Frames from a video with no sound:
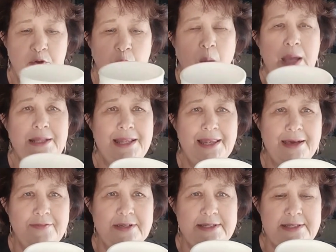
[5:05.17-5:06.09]
white
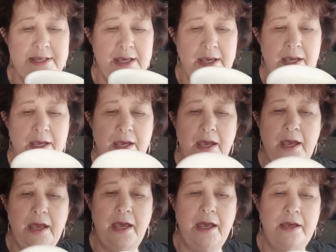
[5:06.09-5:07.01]
lovers.
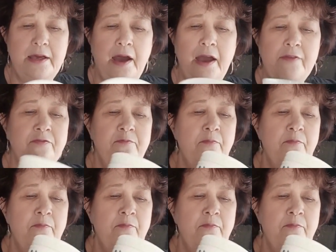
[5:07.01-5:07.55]
I've